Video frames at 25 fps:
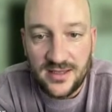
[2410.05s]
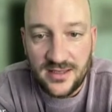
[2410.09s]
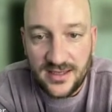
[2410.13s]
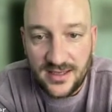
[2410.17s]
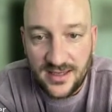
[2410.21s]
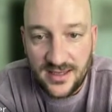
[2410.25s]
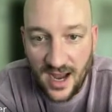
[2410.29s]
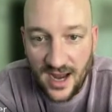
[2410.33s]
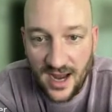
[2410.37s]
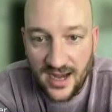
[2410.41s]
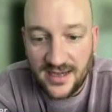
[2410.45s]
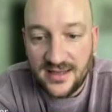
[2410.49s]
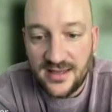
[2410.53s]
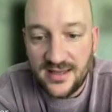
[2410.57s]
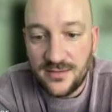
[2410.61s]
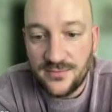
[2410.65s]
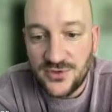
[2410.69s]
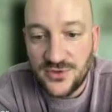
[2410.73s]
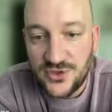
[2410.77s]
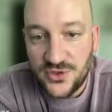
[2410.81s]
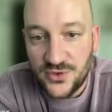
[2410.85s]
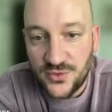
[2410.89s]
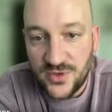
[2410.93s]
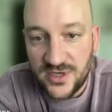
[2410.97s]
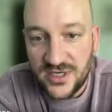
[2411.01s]
guide them
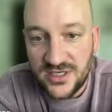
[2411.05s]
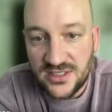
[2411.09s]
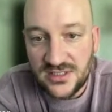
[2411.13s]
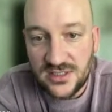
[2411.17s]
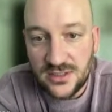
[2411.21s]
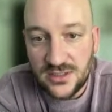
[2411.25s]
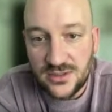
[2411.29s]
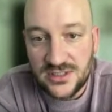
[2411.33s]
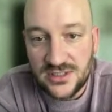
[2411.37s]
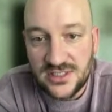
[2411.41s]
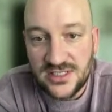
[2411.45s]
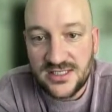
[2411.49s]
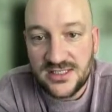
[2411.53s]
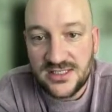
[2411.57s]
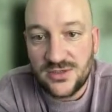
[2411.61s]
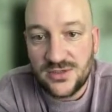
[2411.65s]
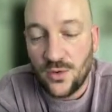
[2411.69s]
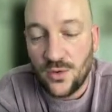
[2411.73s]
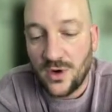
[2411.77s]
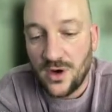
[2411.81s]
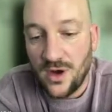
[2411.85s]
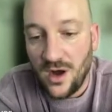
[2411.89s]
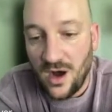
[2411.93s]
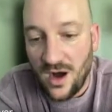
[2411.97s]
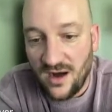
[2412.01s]
to resources
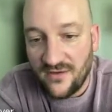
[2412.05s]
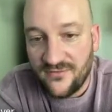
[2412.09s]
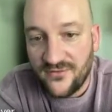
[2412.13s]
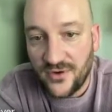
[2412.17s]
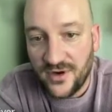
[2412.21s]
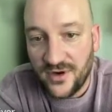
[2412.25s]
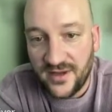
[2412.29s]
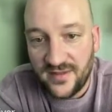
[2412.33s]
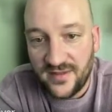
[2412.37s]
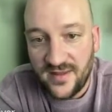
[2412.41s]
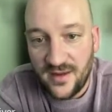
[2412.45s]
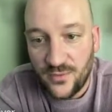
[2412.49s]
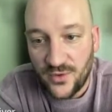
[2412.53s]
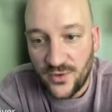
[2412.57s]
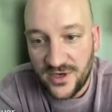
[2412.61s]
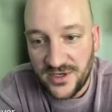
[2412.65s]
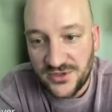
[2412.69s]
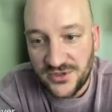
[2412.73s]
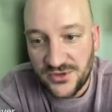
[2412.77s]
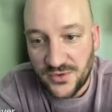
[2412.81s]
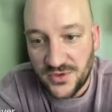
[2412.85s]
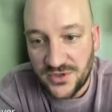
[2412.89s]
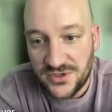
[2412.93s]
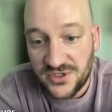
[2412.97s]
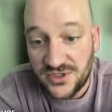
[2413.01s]
or offering them
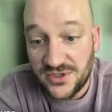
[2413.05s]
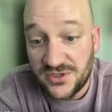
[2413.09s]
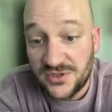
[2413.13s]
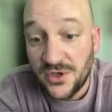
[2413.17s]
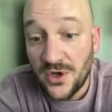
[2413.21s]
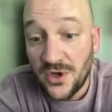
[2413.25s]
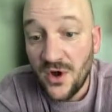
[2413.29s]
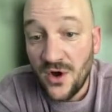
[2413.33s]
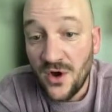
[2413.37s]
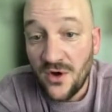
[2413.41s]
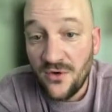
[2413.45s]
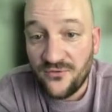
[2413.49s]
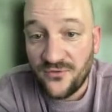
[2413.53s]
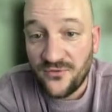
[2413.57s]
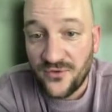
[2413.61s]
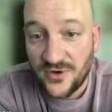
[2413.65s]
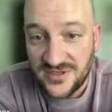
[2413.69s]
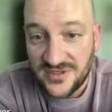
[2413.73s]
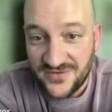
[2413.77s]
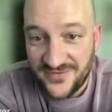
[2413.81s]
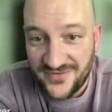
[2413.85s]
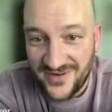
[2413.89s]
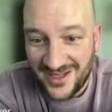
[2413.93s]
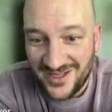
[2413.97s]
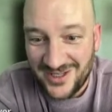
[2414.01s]
resources for
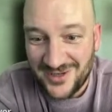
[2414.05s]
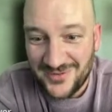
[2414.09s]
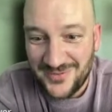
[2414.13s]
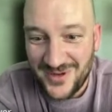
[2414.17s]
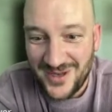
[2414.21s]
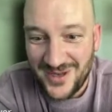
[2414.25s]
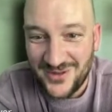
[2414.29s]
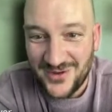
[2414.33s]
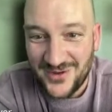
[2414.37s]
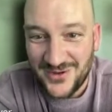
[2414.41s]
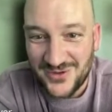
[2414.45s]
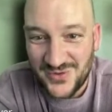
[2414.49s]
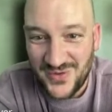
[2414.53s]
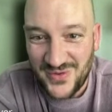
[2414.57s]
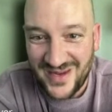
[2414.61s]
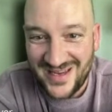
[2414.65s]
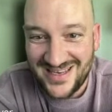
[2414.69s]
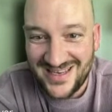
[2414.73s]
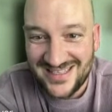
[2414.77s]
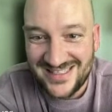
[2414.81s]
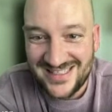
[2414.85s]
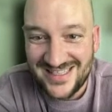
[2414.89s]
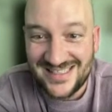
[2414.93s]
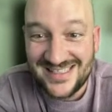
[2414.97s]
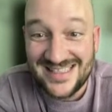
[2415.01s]
developing those
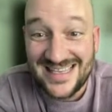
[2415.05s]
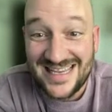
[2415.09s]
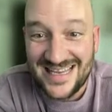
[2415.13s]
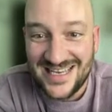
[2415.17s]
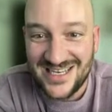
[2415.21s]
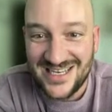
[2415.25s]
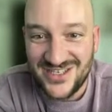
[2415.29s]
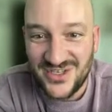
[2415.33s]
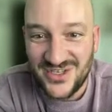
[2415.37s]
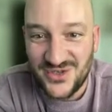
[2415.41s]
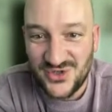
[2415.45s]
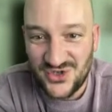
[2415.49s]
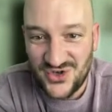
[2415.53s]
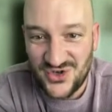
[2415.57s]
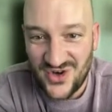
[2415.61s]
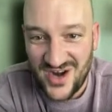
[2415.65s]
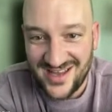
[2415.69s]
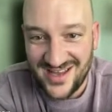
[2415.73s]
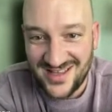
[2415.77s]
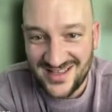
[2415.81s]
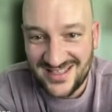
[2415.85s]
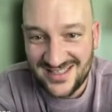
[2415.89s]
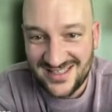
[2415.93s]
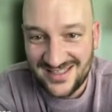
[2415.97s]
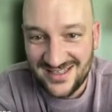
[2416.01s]
weaknesses into
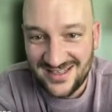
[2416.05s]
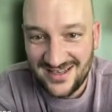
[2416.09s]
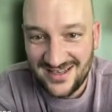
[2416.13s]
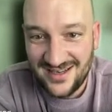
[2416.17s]
strengths.